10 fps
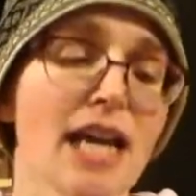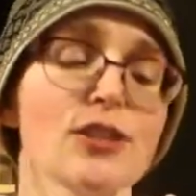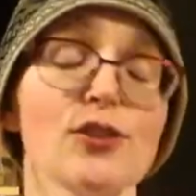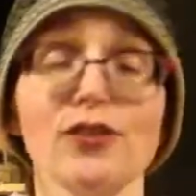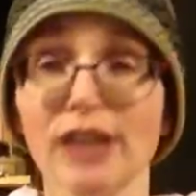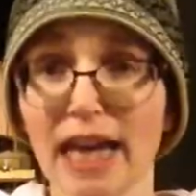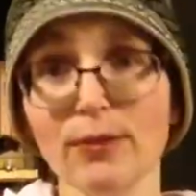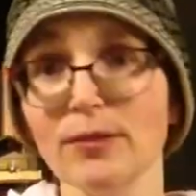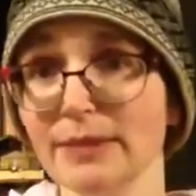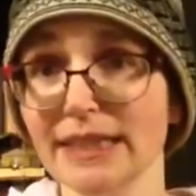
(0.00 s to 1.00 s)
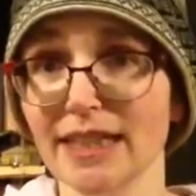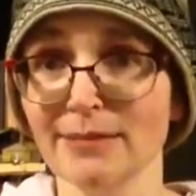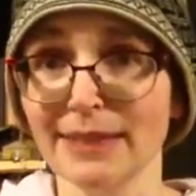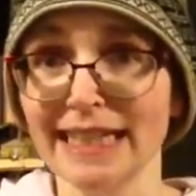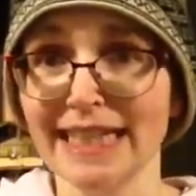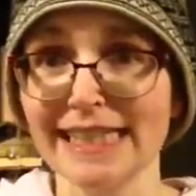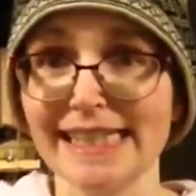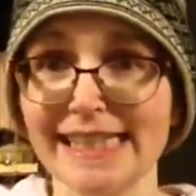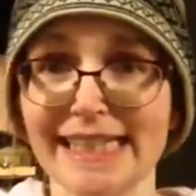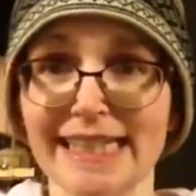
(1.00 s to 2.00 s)
so they will be on my
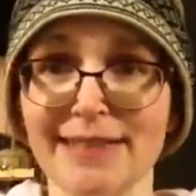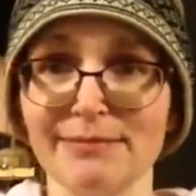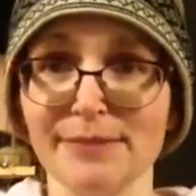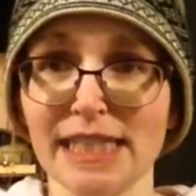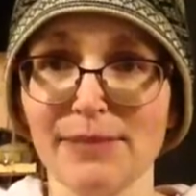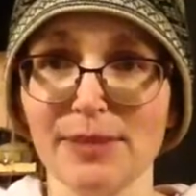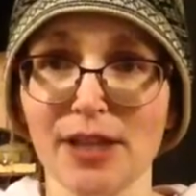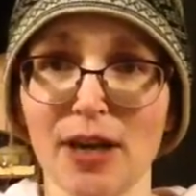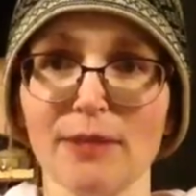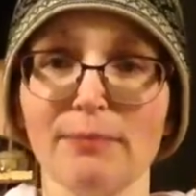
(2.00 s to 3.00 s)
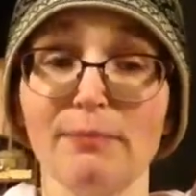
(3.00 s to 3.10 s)
next TBR.